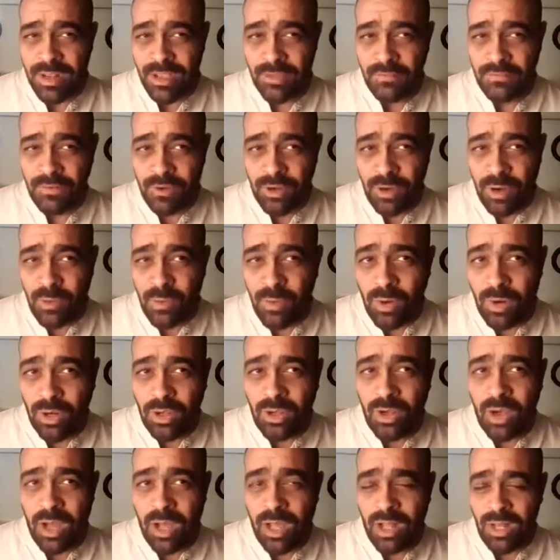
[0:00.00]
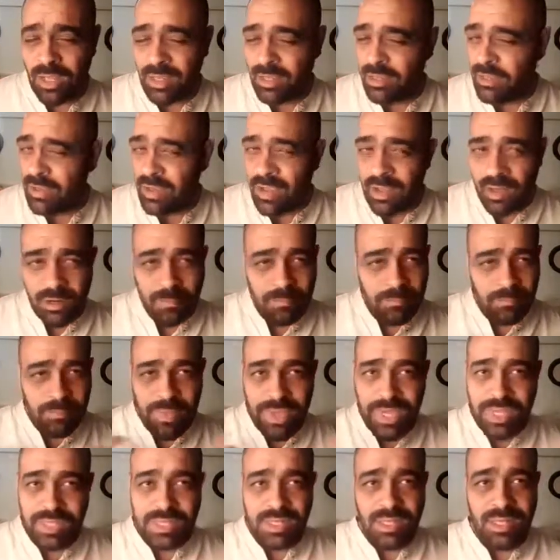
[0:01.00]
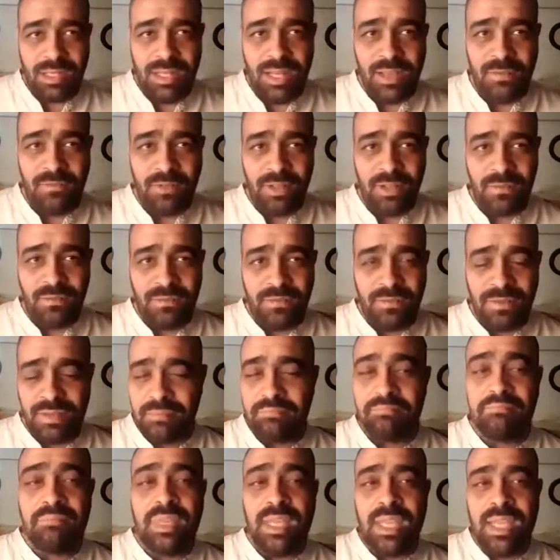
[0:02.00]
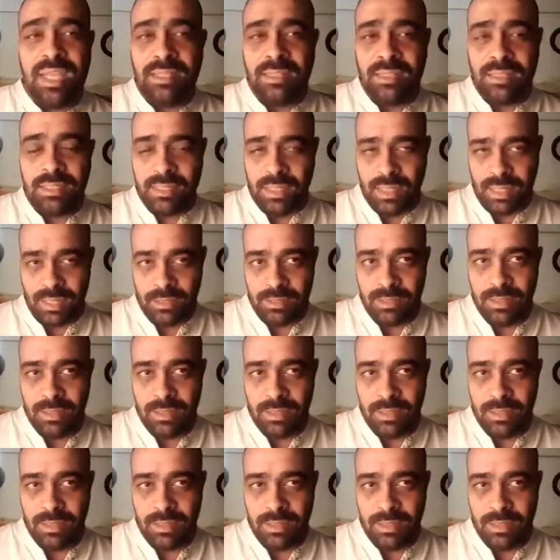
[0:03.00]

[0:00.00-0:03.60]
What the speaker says: Now, if you're a workaholic on a basic level of instinct,